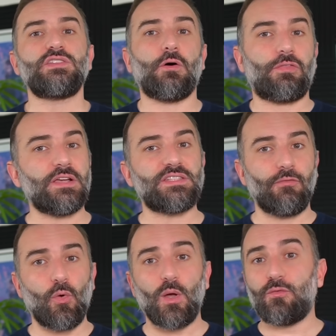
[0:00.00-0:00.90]
So thanks
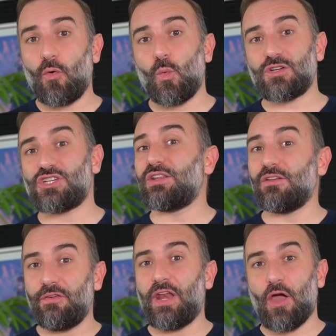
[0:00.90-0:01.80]
everyone for watching the
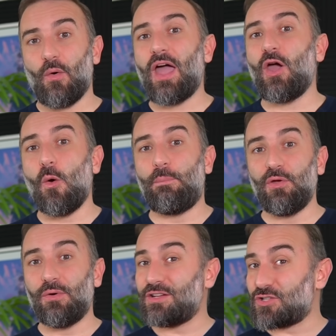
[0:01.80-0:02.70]
video, I hope
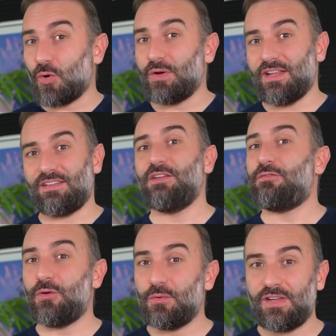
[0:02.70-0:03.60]
you enjoyed it.
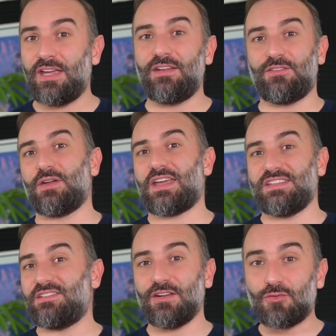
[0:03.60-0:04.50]
If you did, don't
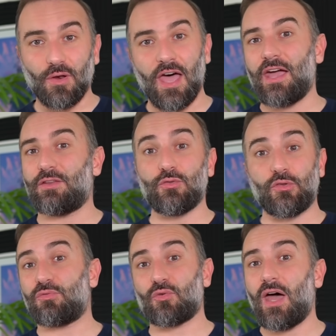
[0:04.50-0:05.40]
hesitate to like, to
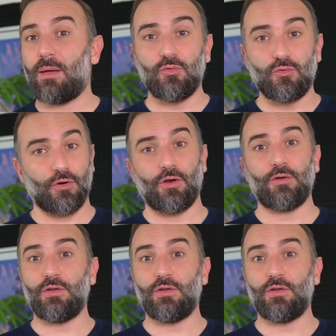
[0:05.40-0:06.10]
subscribe, to turn on